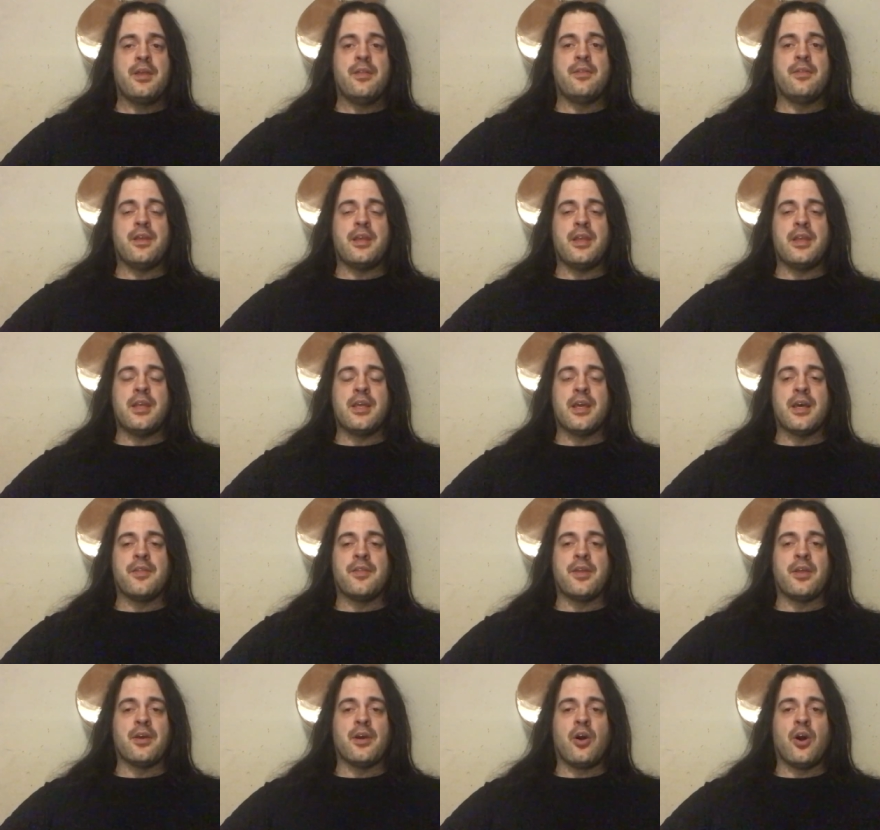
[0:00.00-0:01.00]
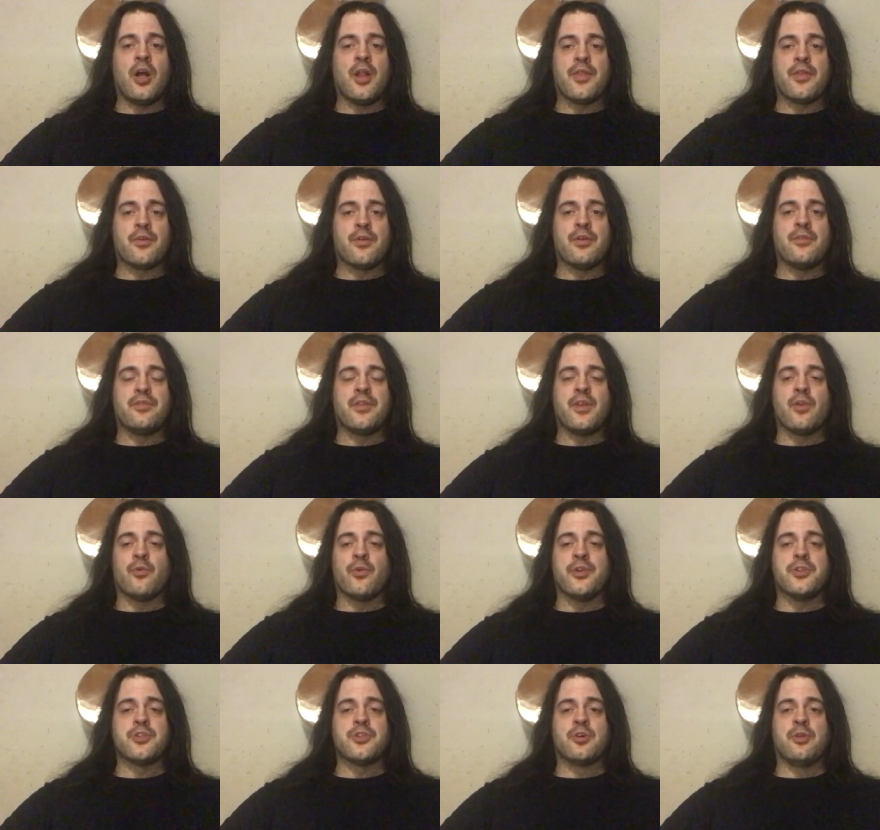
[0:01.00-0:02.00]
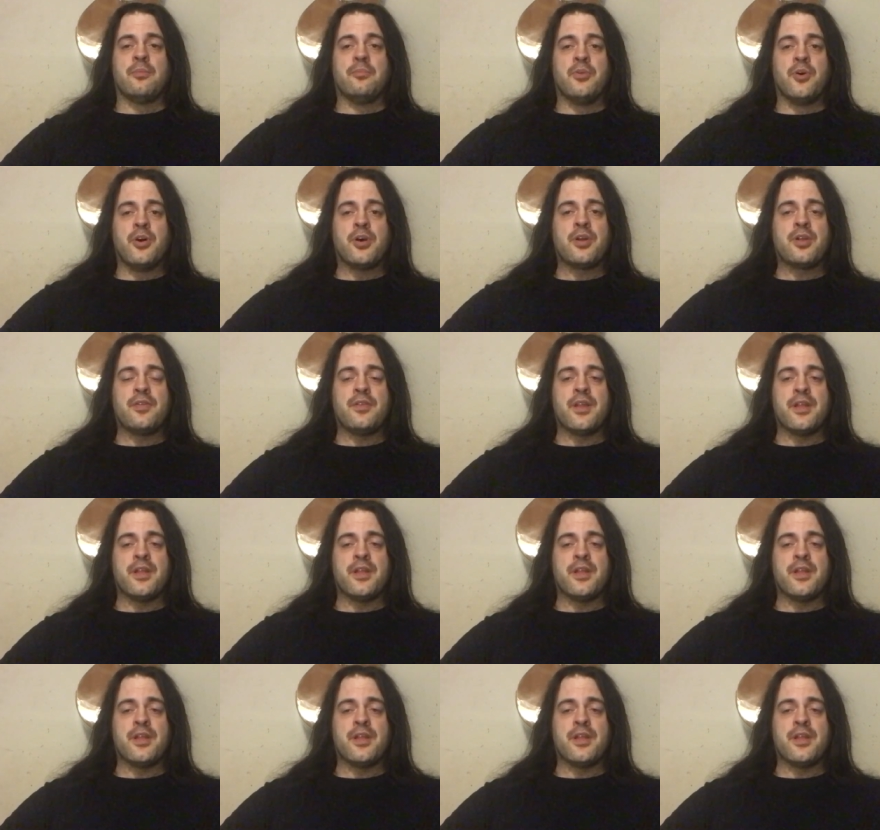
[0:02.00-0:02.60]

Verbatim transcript: the uh, the author of the original book